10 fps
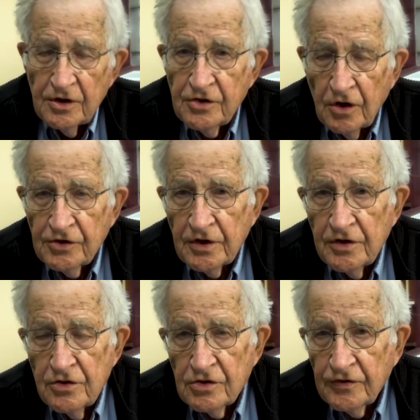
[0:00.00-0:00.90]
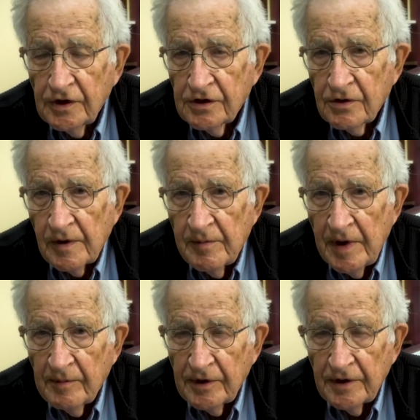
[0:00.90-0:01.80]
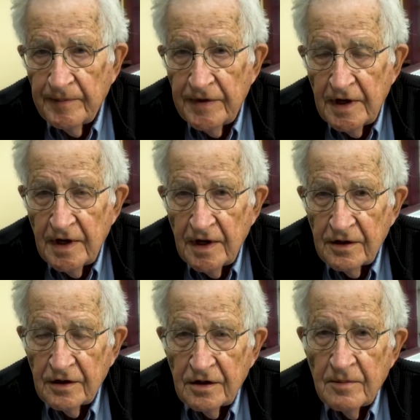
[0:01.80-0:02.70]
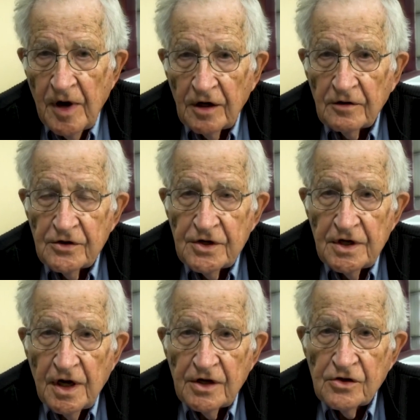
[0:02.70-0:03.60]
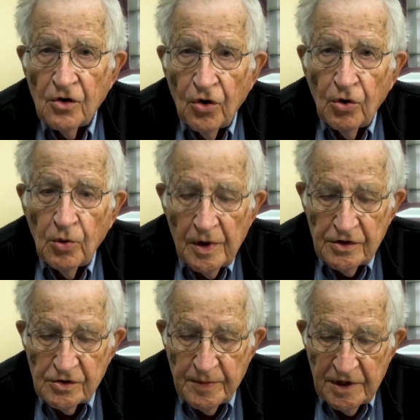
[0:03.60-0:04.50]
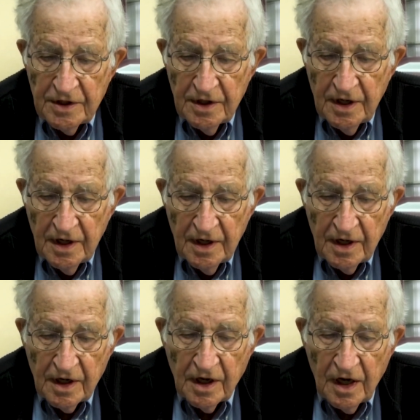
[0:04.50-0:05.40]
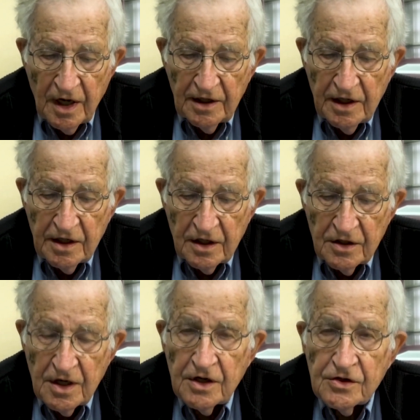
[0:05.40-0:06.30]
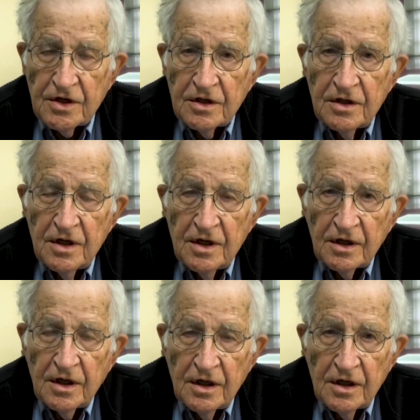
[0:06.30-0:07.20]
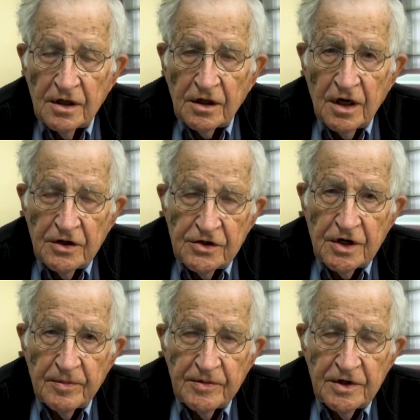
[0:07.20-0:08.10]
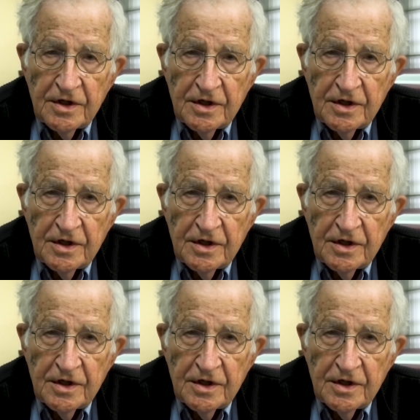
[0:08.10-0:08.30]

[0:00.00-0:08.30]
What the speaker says: It's also useful to remember that democracy has always been a highly contested concept.